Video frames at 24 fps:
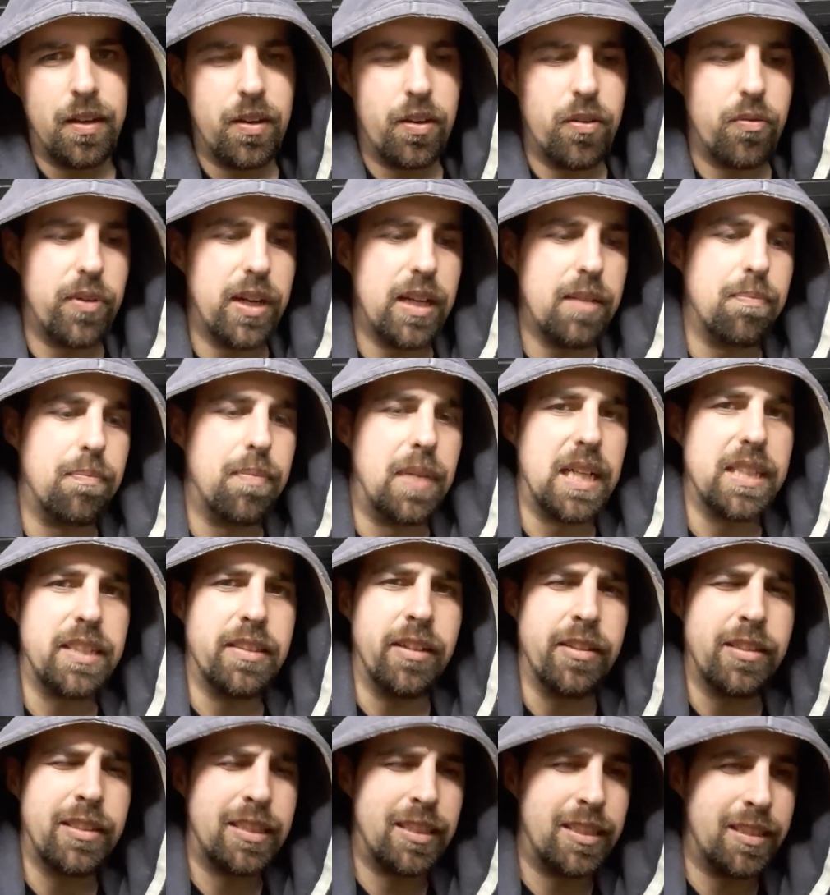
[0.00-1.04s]
Right,
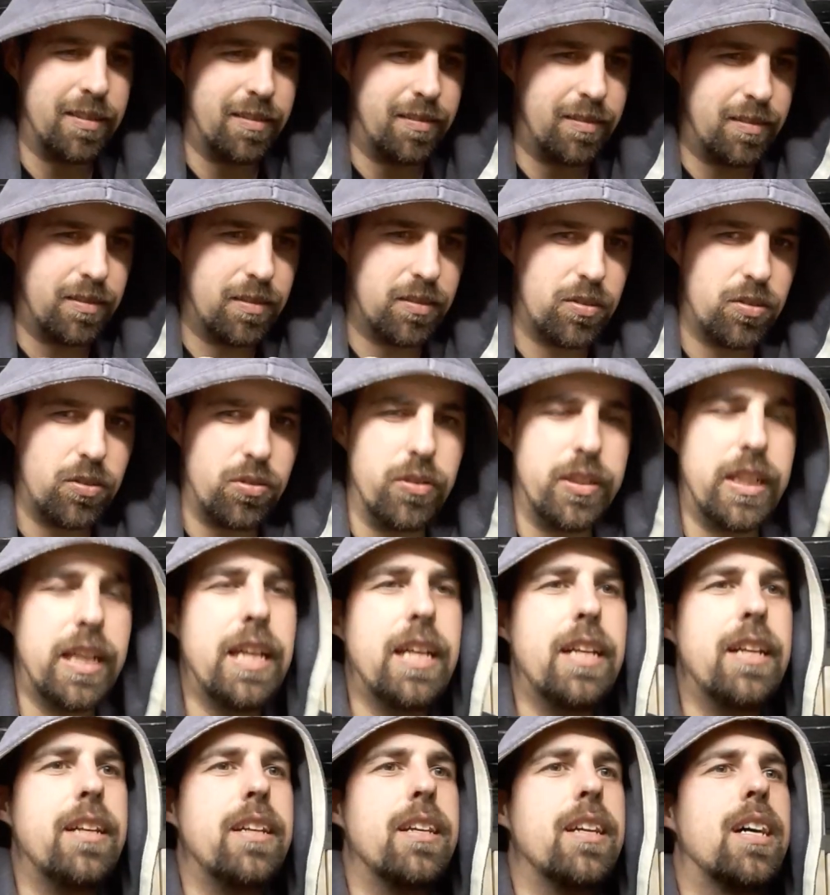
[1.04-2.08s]
bastards.
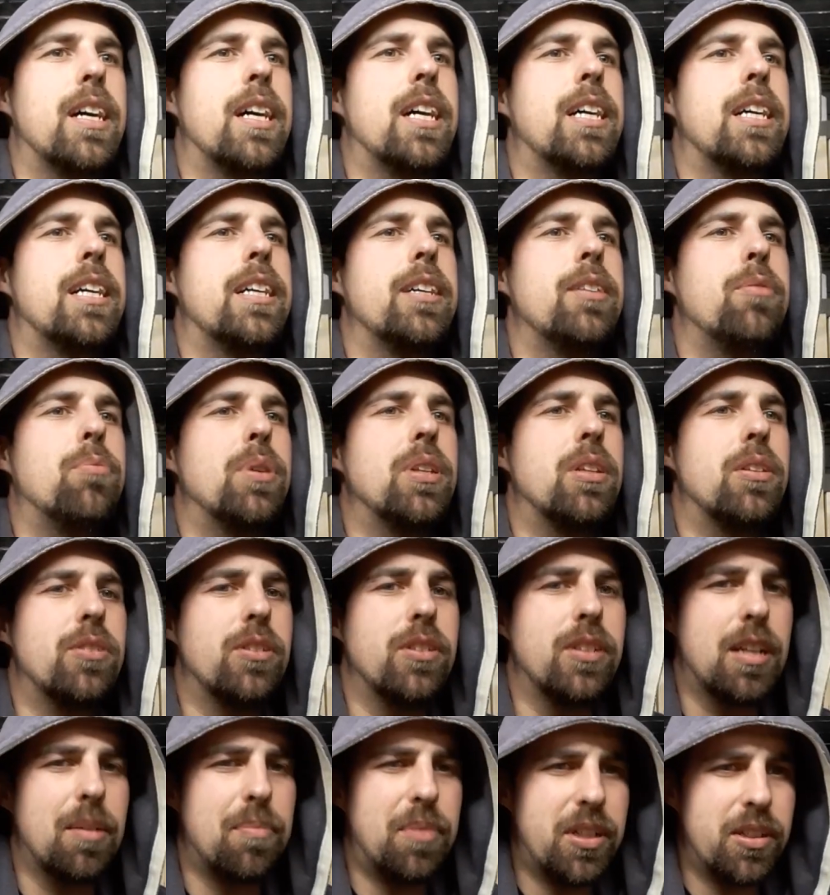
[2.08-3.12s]
Today I want to
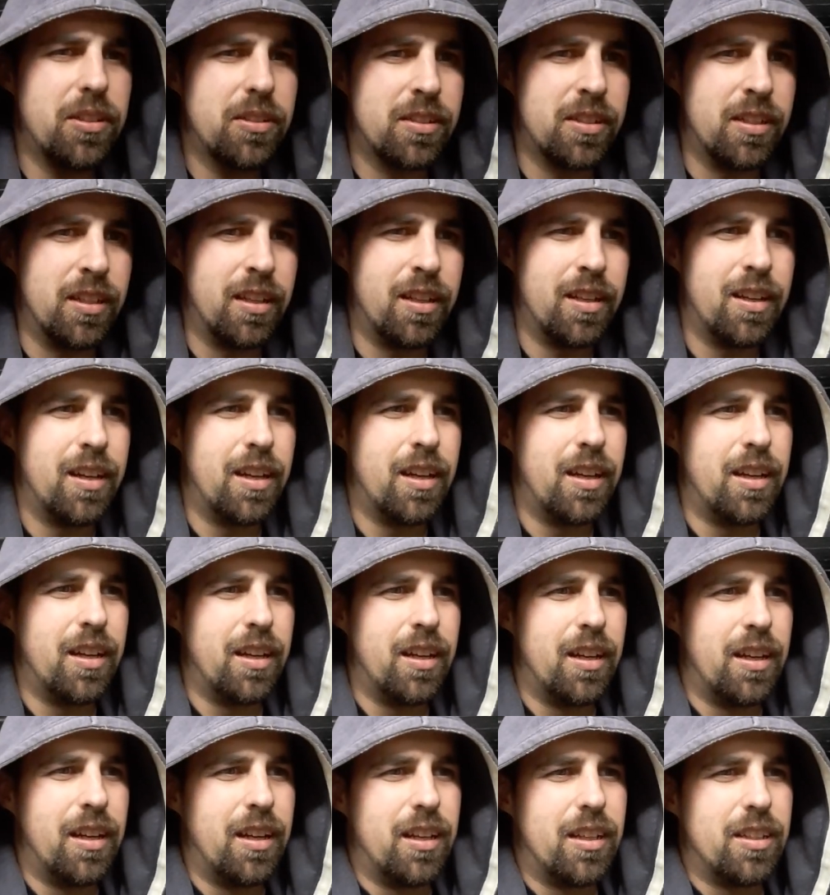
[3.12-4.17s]
talk about
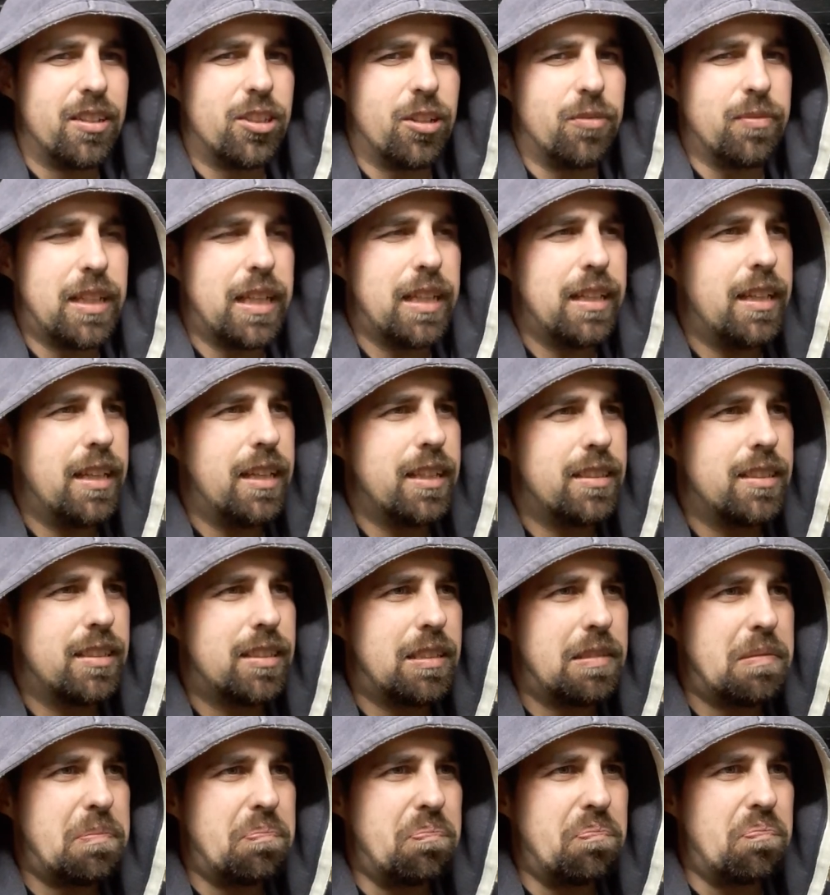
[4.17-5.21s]
something
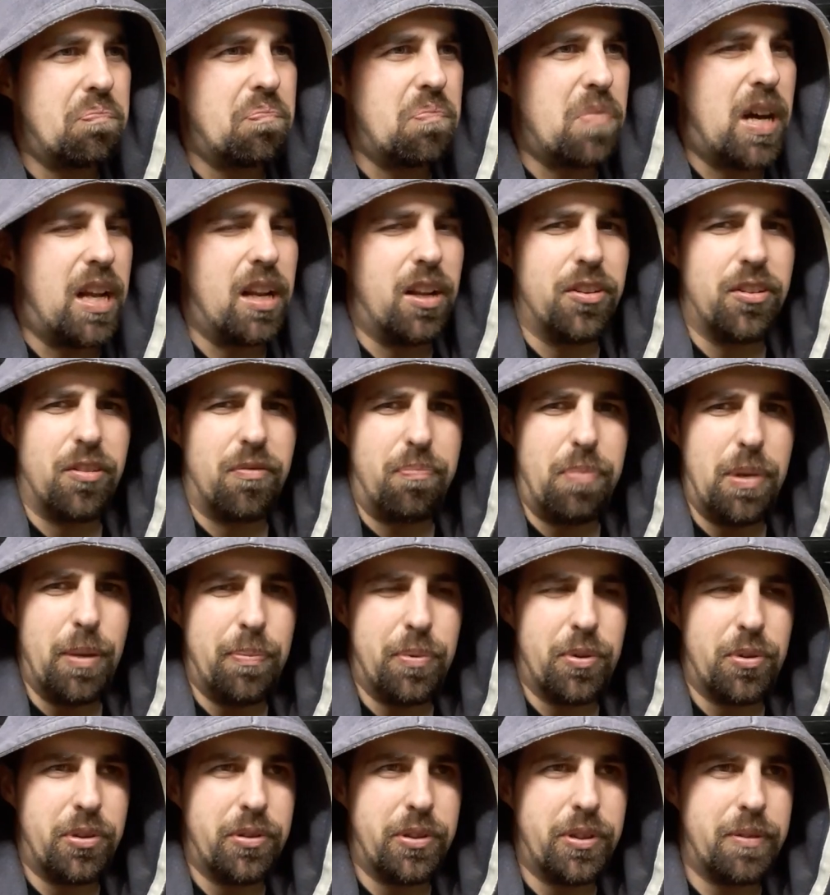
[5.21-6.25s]
that a lot of
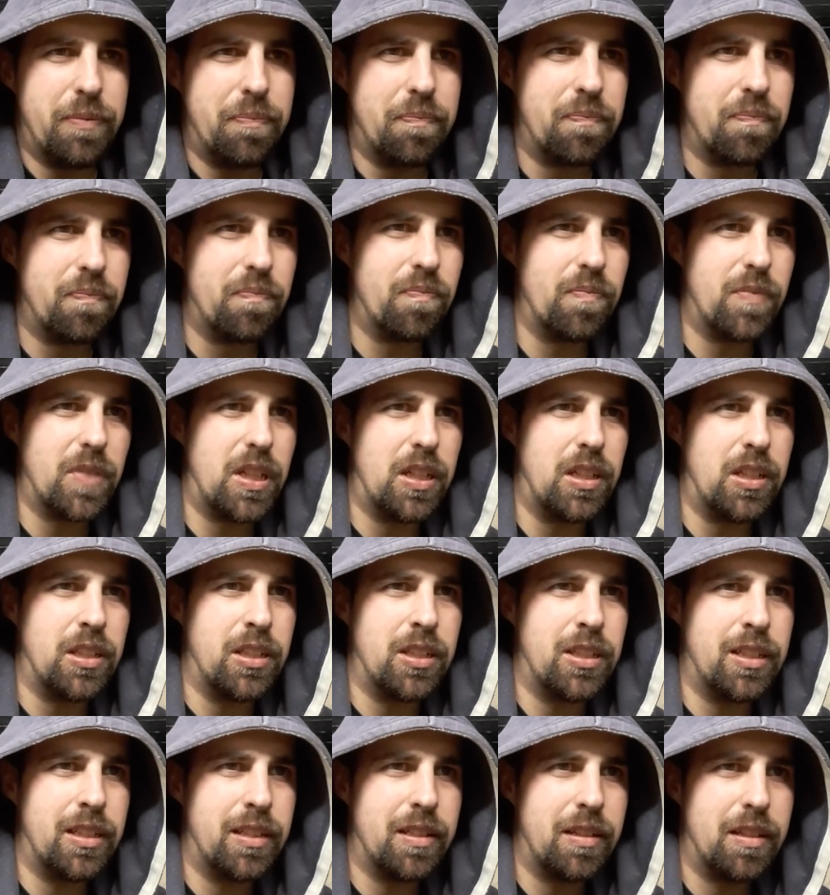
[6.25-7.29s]
people,
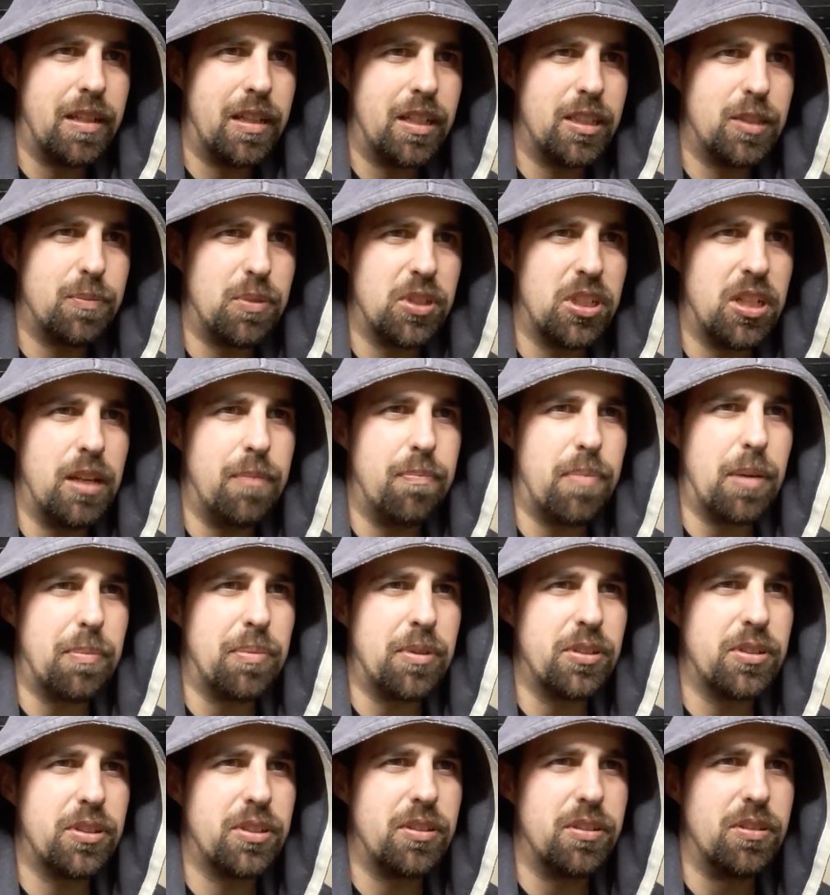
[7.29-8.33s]
especially
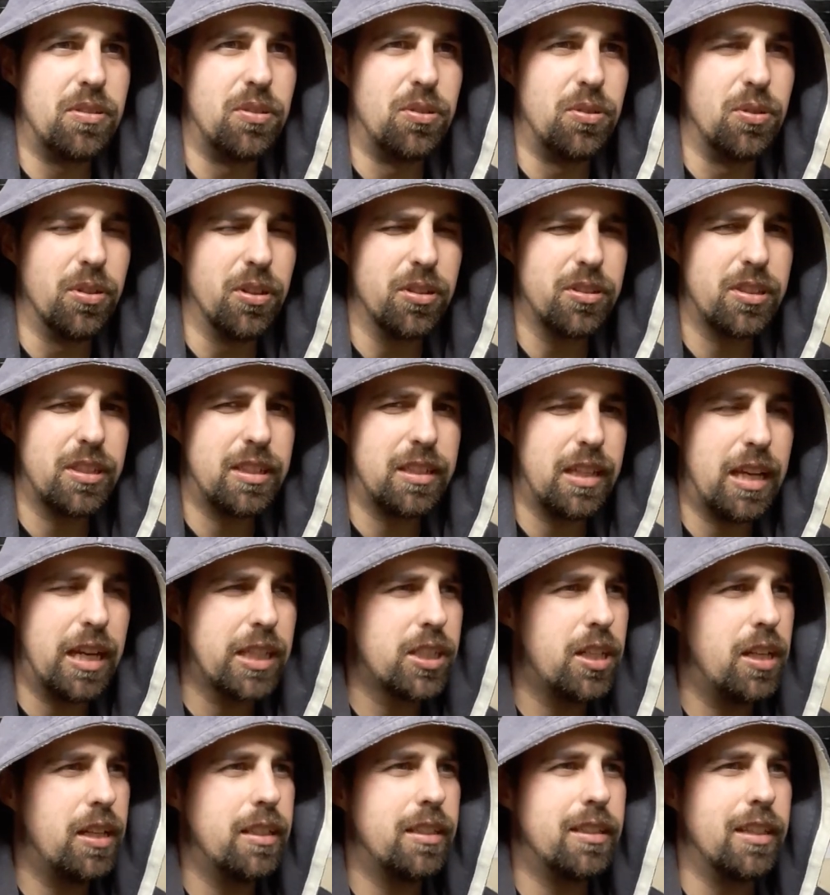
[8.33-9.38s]
preppers, do not
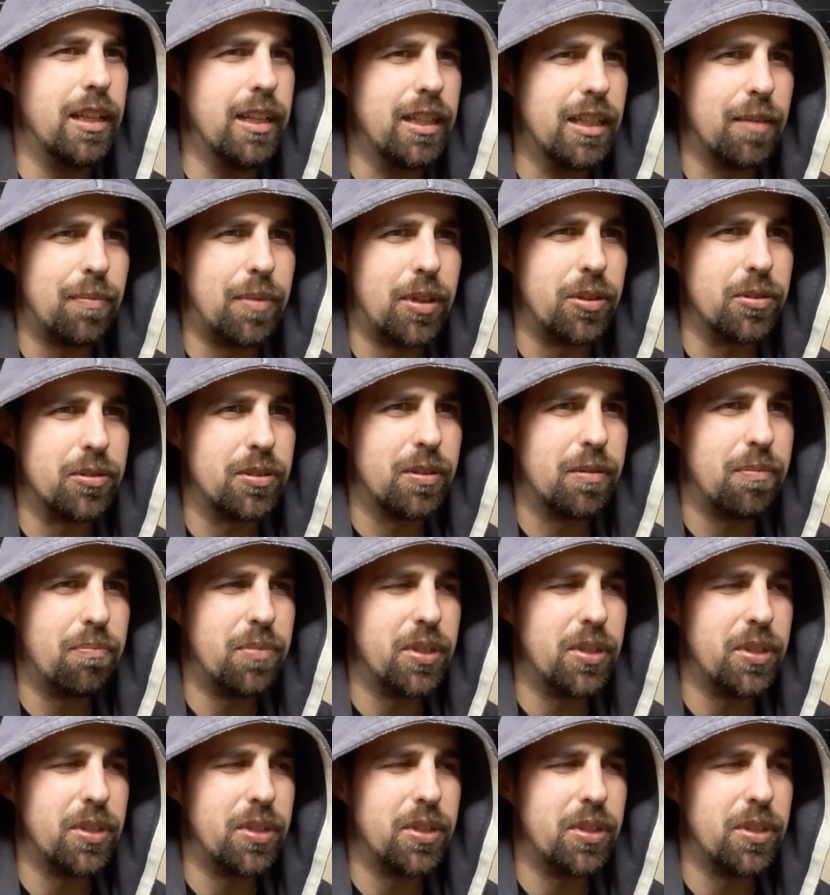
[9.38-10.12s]
actually think about.